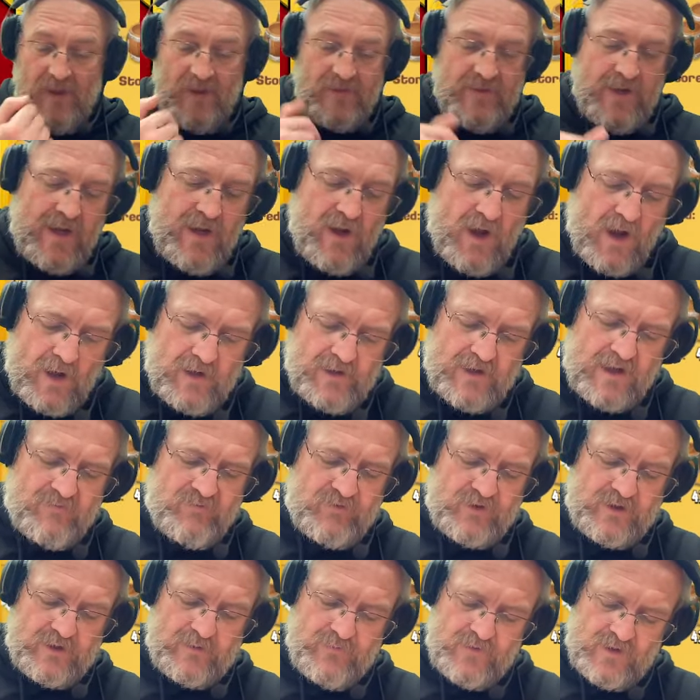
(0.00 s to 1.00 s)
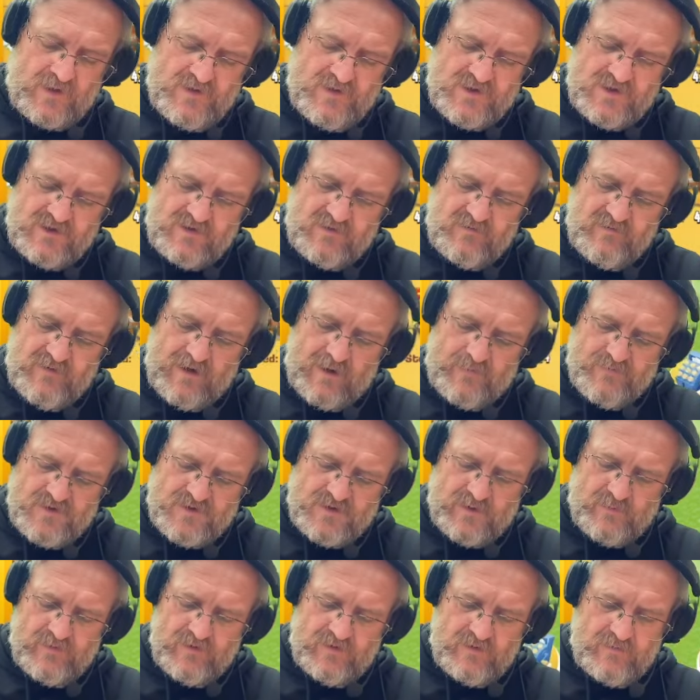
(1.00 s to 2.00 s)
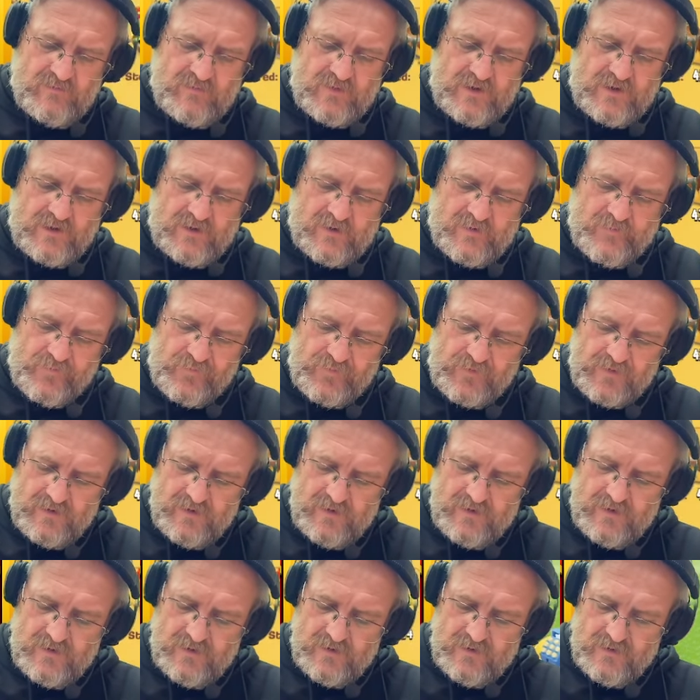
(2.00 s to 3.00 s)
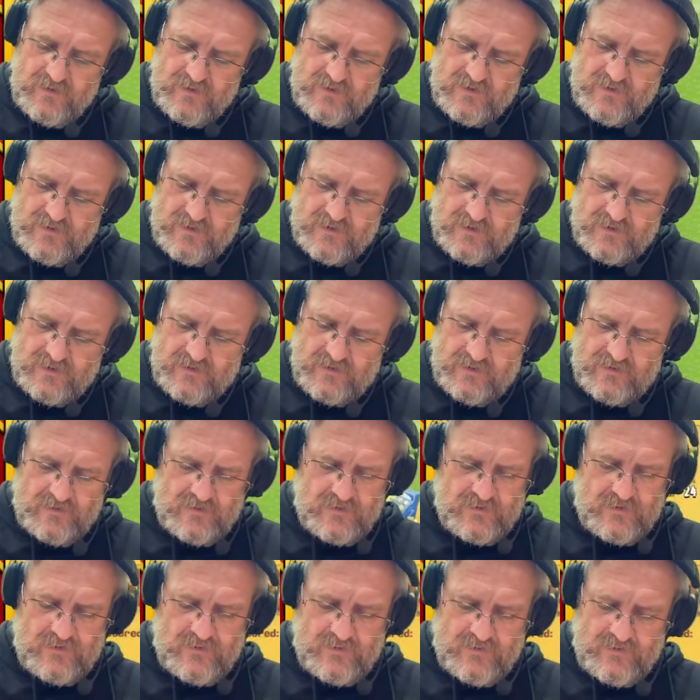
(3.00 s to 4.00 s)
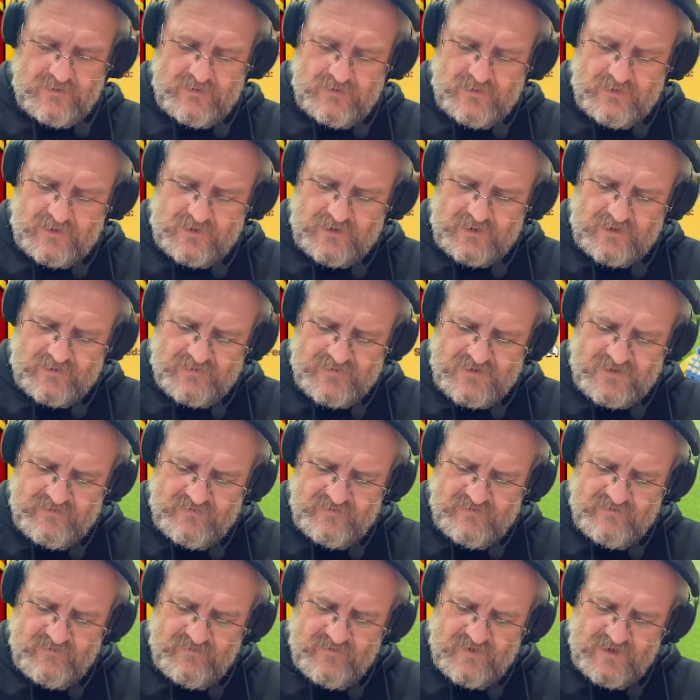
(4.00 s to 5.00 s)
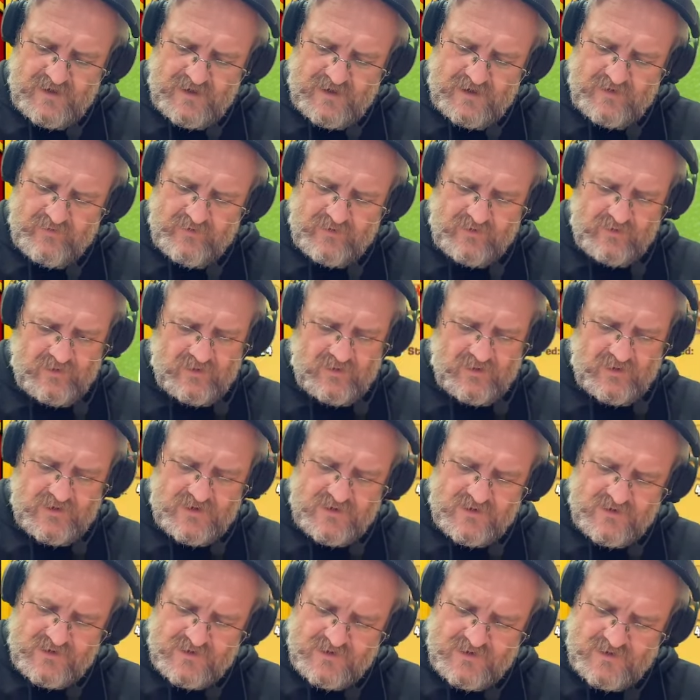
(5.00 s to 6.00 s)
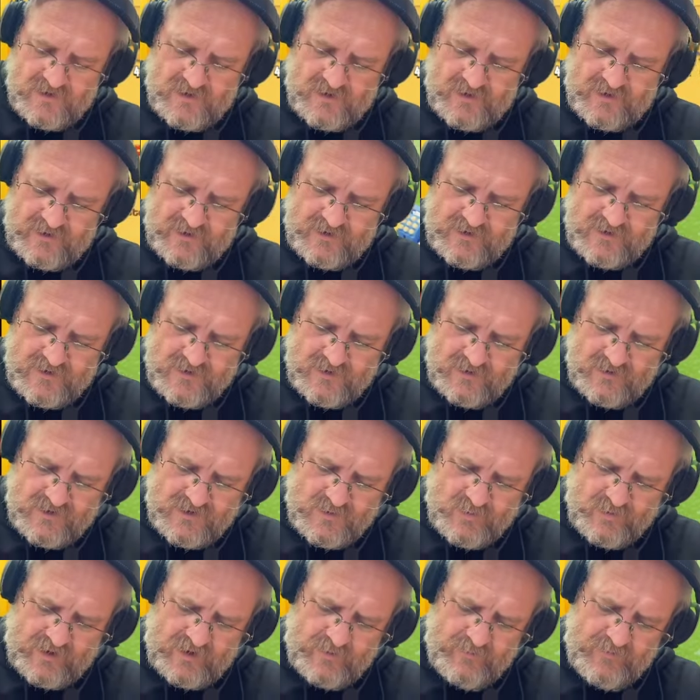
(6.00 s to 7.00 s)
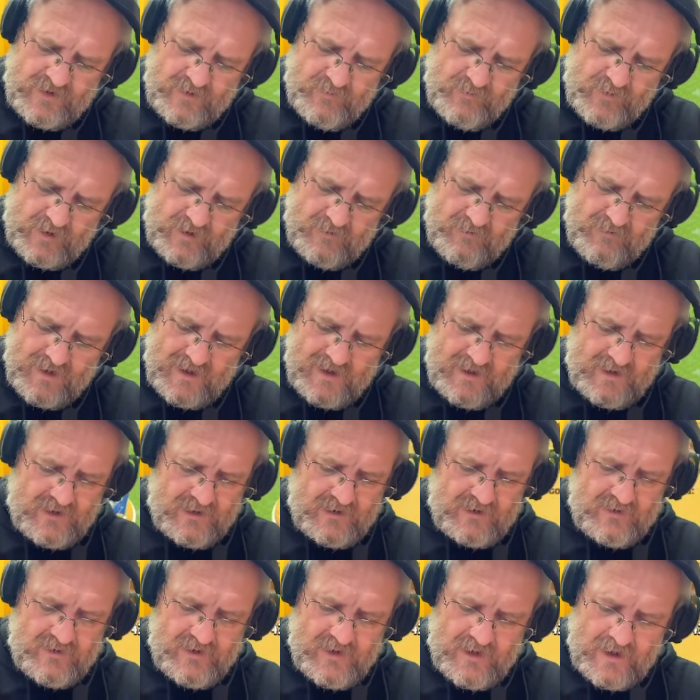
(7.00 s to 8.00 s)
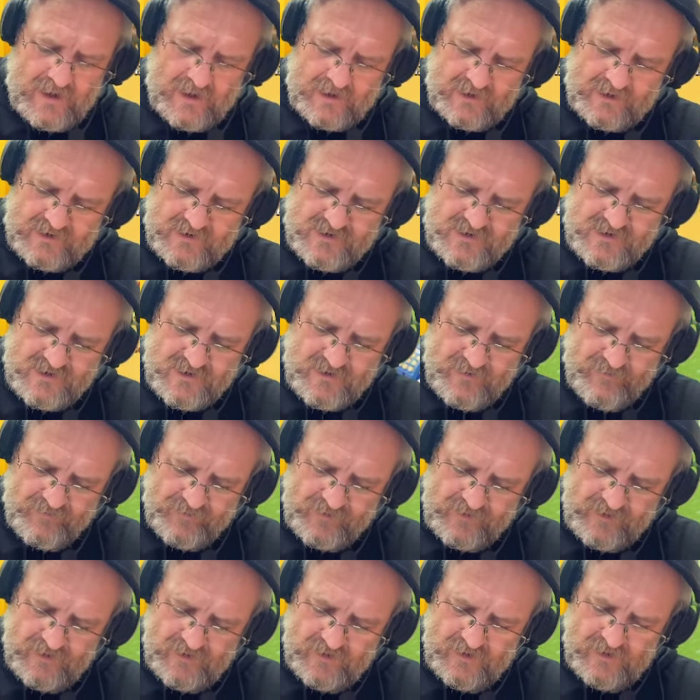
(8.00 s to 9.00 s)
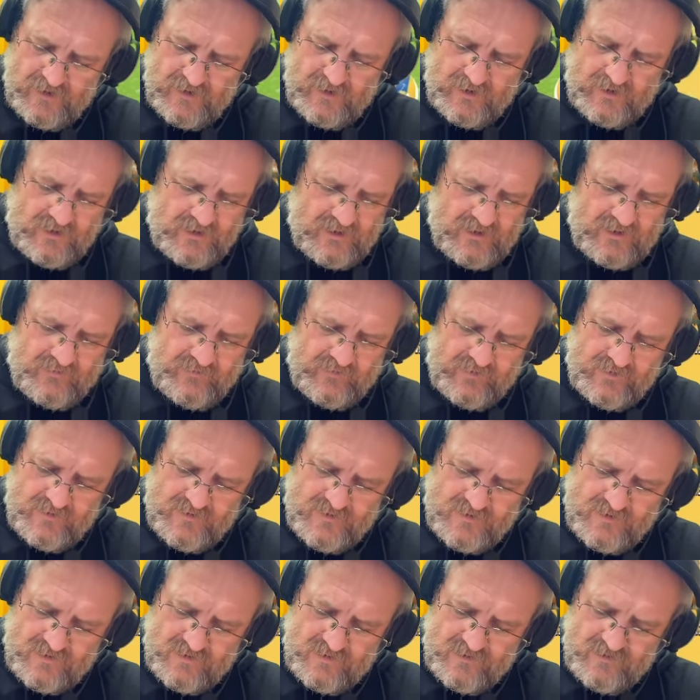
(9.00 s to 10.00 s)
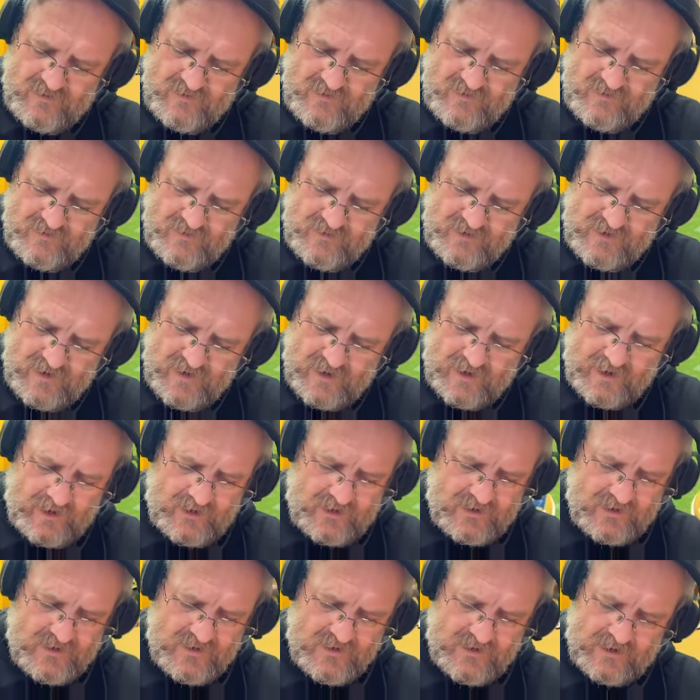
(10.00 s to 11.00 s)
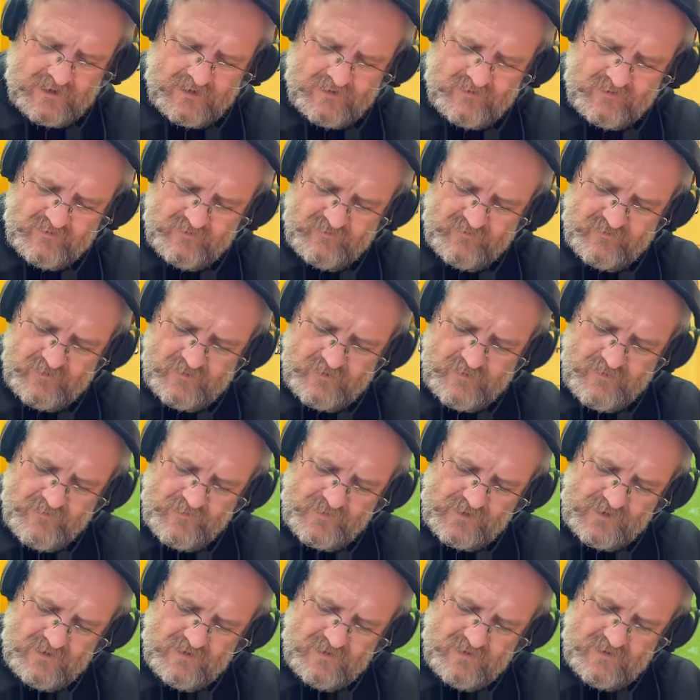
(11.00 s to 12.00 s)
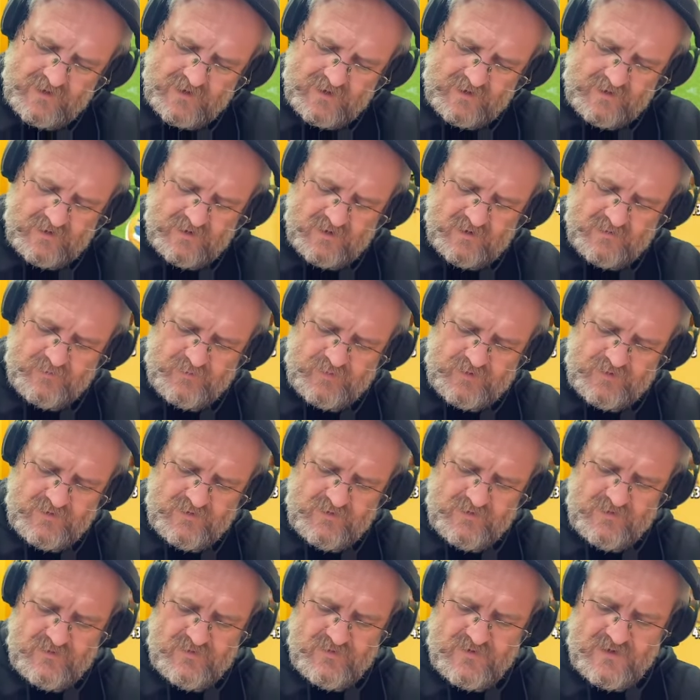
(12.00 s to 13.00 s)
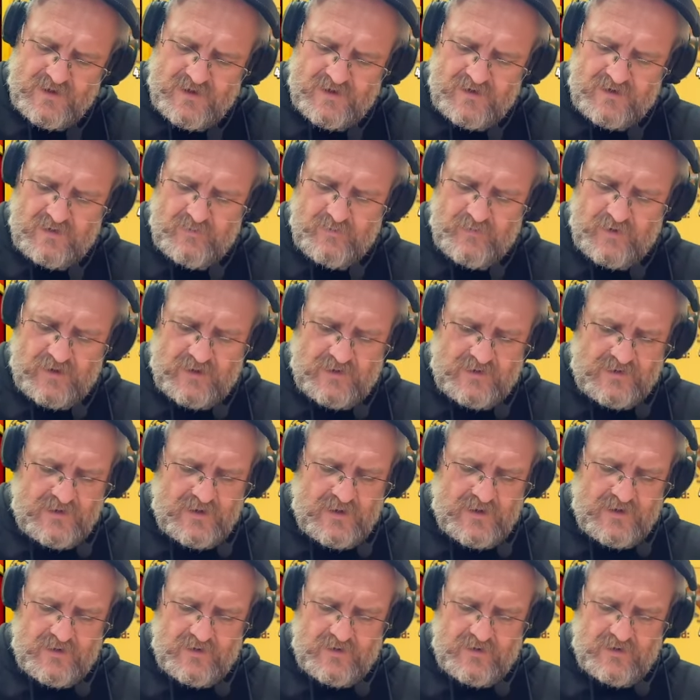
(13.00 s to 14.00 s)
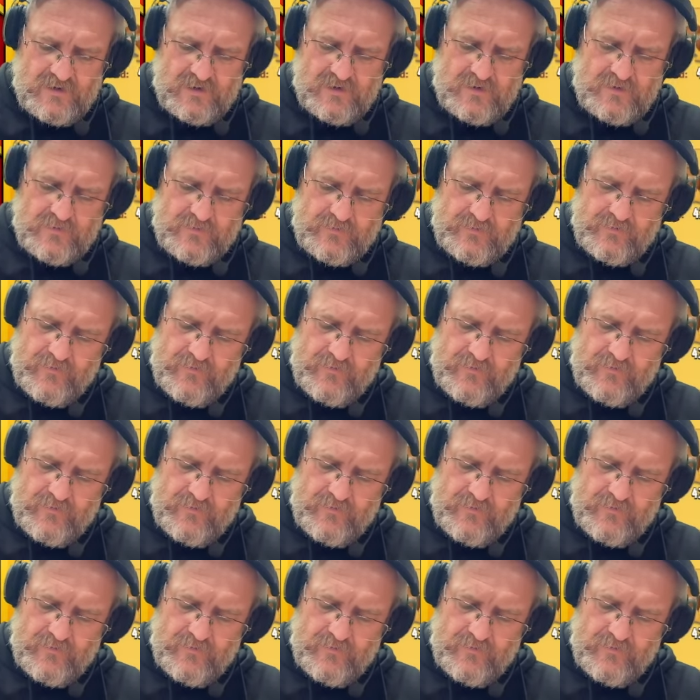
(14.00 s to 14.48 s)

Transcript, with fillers: They are lovely. I just grabbed some of them now. So you can have some very nice designs. So this is what I mean by making the X. If you do the X out of them, you get your blue teddy bear. There you go.